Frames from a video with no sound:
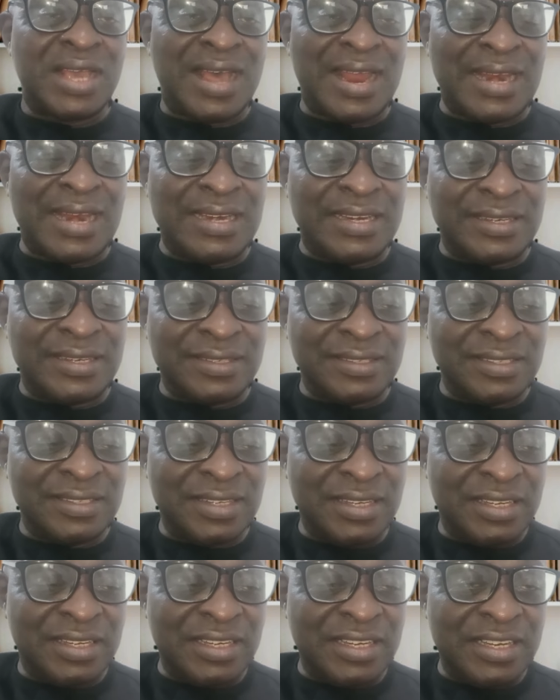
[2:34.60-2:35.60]
and
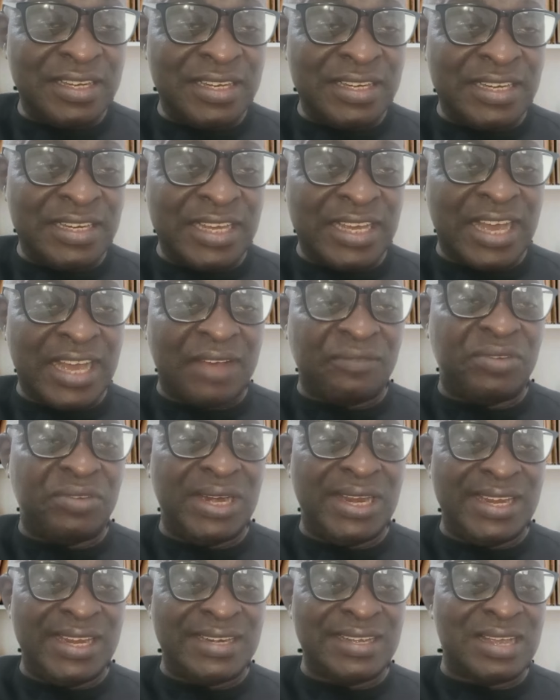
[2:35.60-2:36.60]
they have
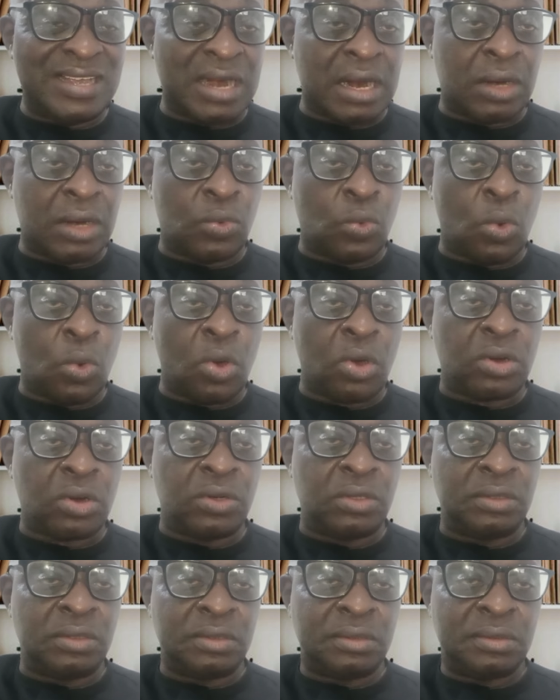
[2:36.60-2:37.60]
laid
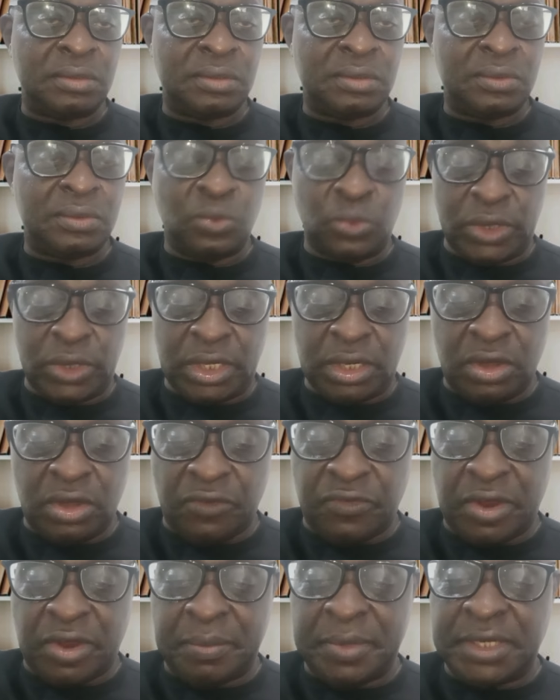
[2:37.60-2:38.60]
groundwork with the
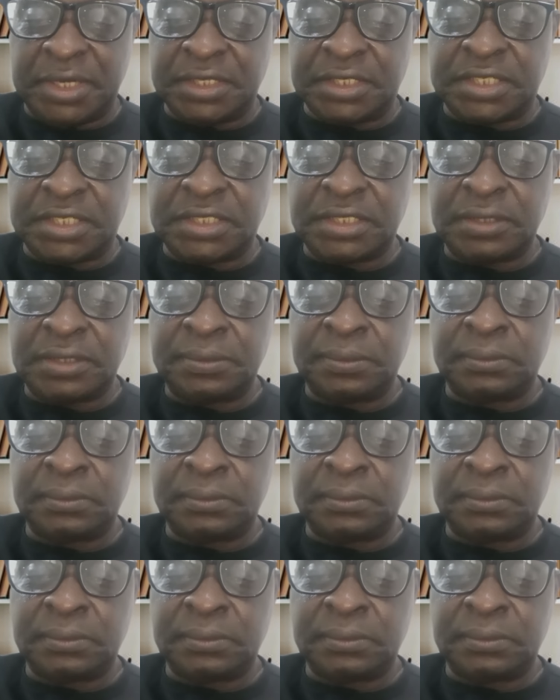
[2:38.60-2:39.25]
government